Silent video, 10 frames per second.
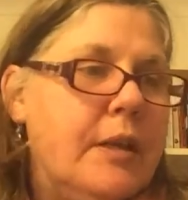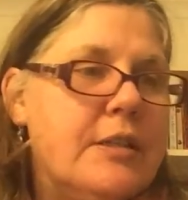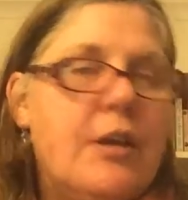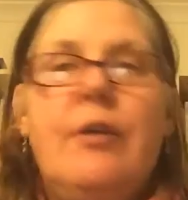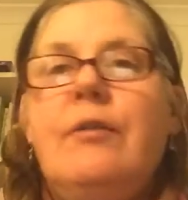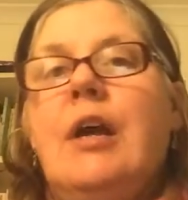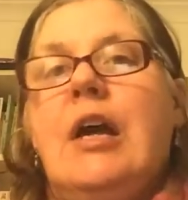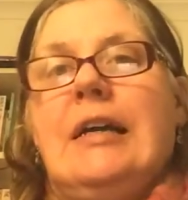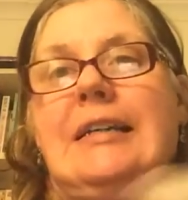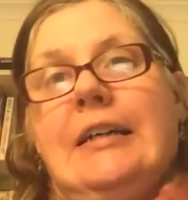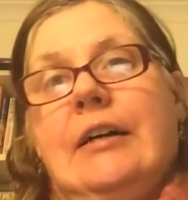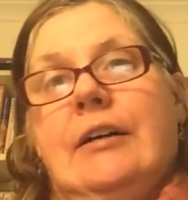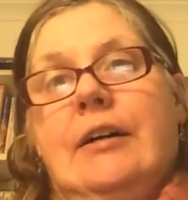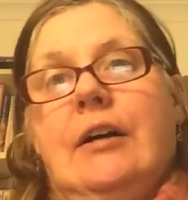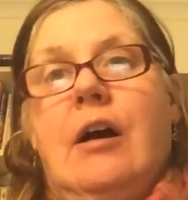So
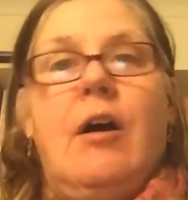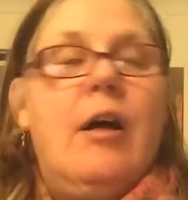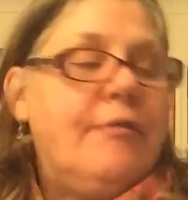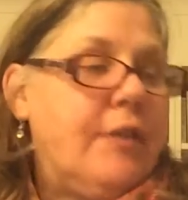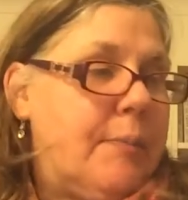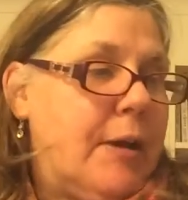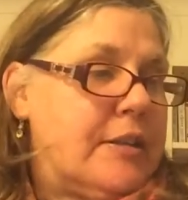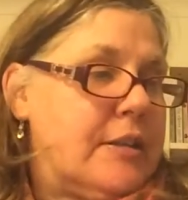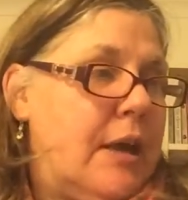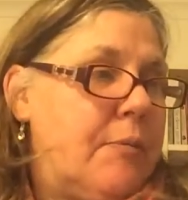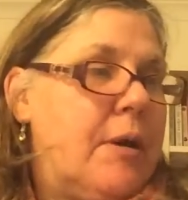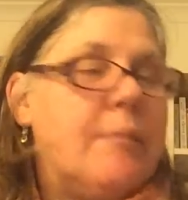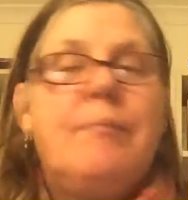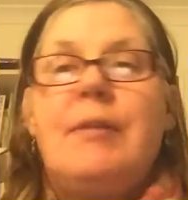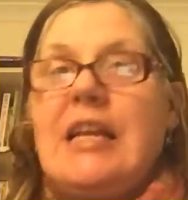I'll have to get back to that
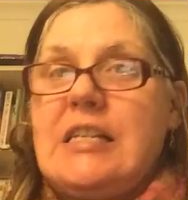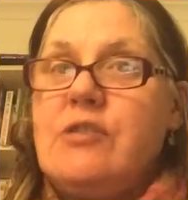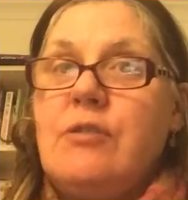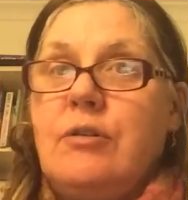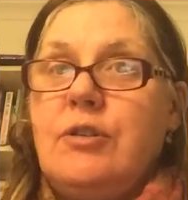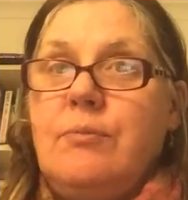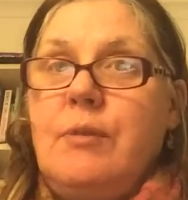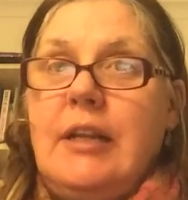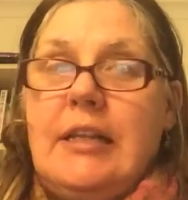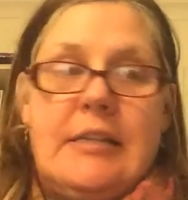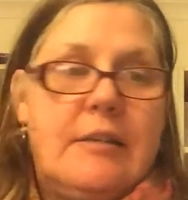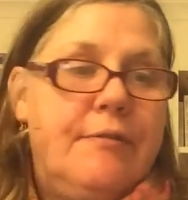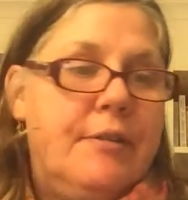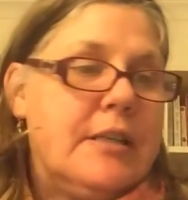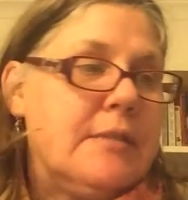one, but that's not on my list
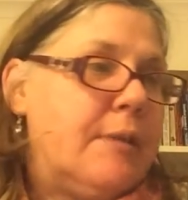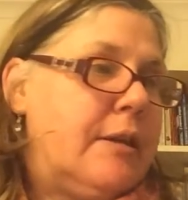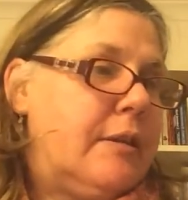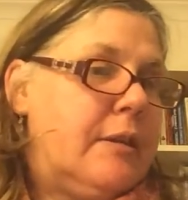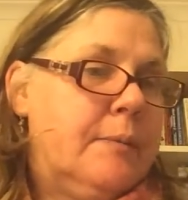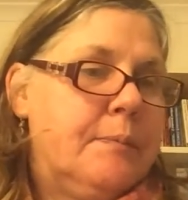for this month.